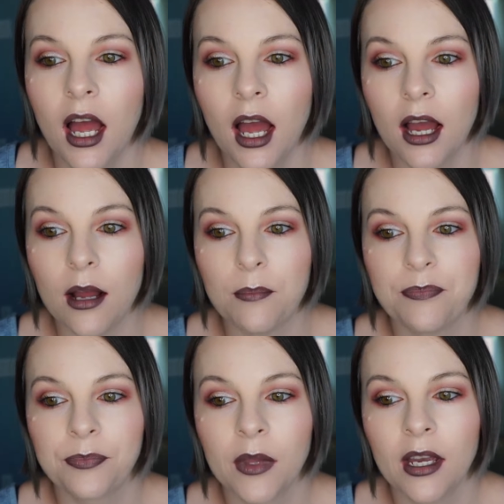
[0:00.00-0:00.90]

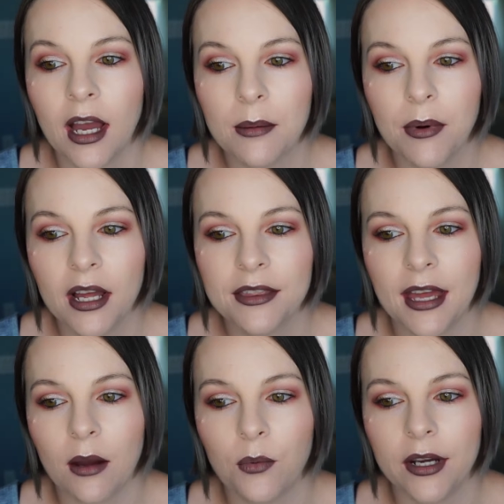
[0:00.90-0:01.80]
I bought
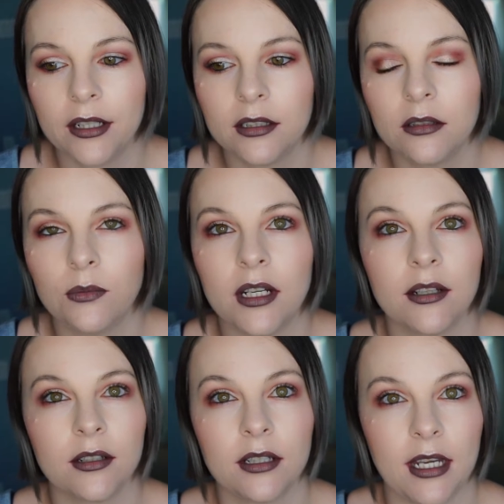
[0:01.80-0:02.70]
that one when
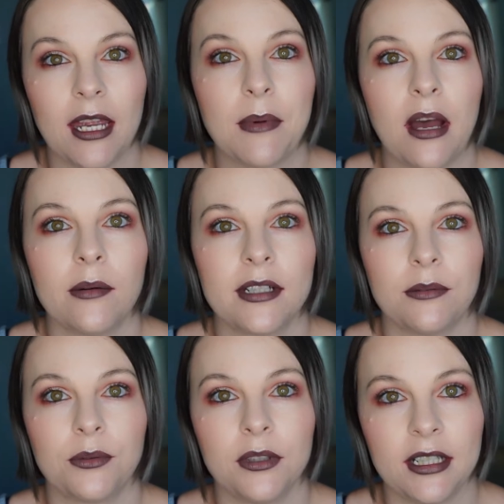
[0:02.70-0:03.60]
it came out because I
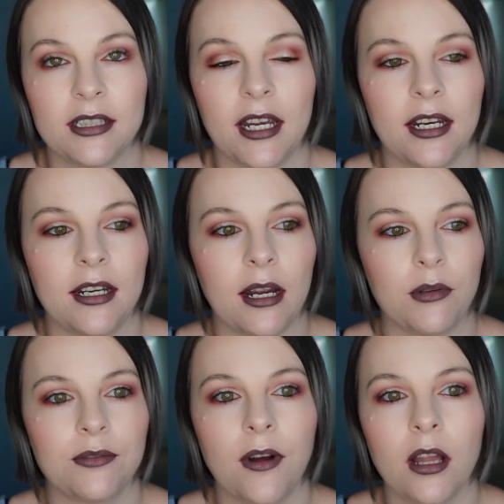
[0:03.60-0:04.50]
was really excited. I
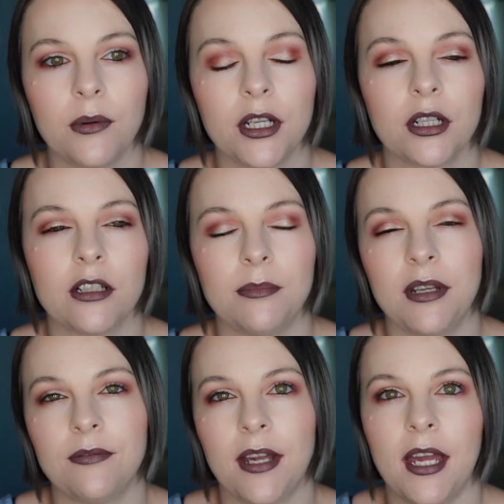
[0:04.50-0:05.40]
was following her. I was a
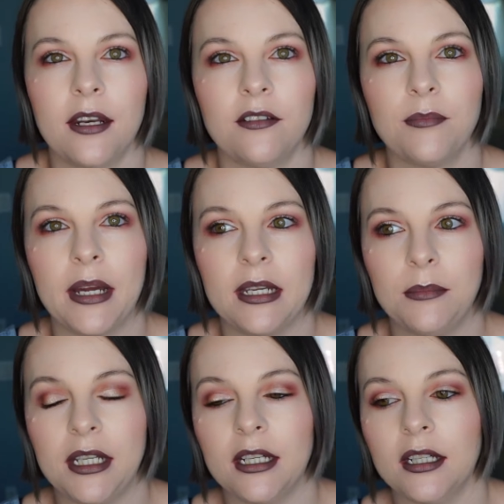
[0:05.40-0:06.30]
big fan of Mia
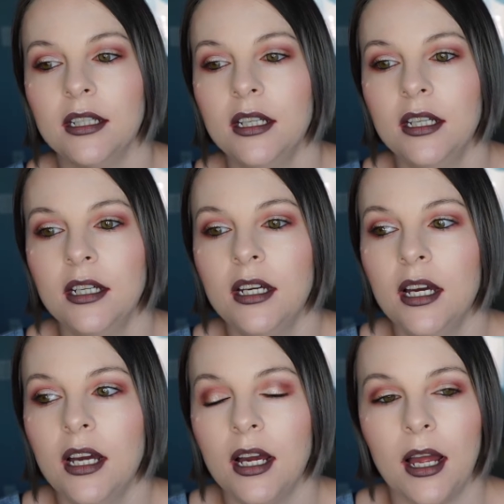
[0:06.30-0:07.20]
Mia.
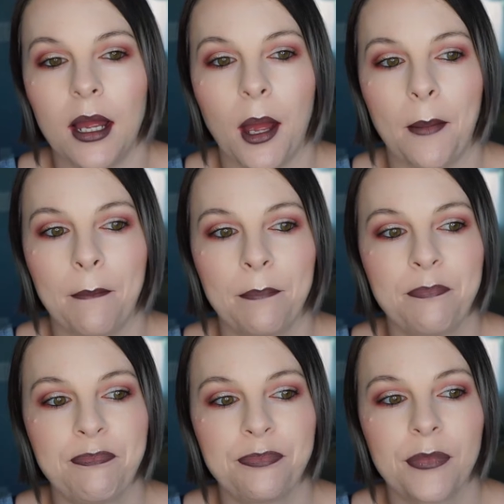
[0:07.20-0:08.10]
And
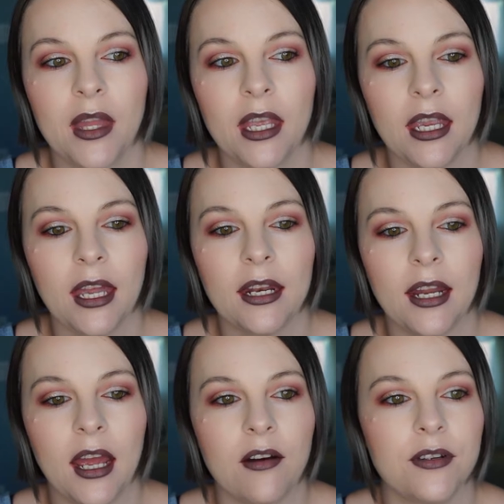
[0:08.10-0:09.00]

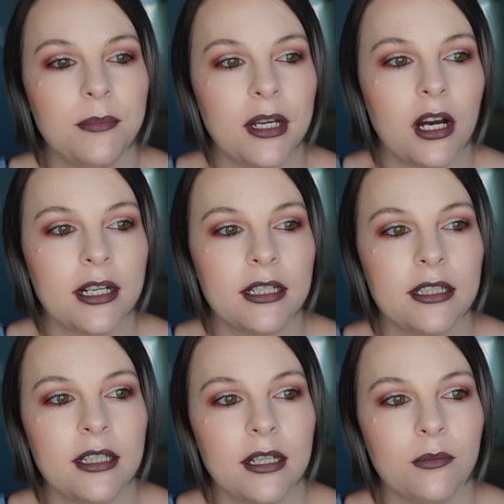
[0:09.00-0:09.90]
I have to be
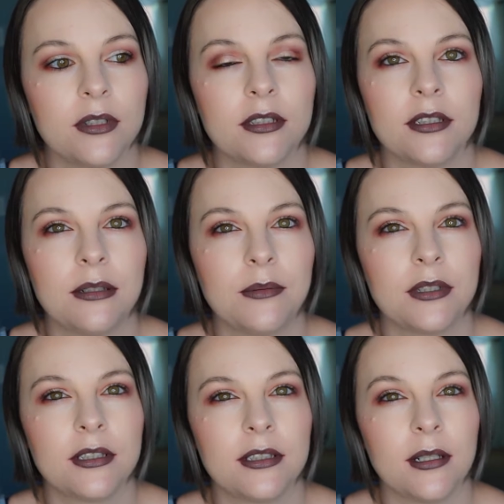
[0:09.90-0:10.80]
honest, it
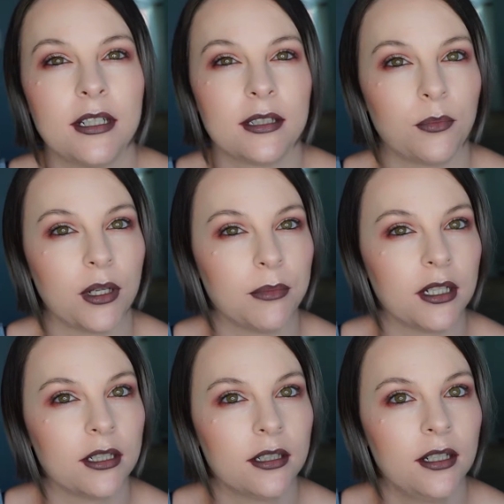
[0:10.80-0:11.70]
was a disappointment.